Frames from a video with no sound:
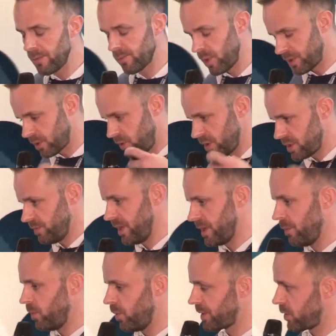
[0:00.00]
what the
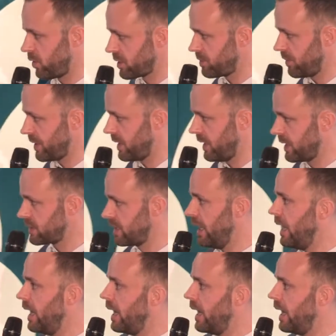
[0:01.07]
customer what the customer thinks,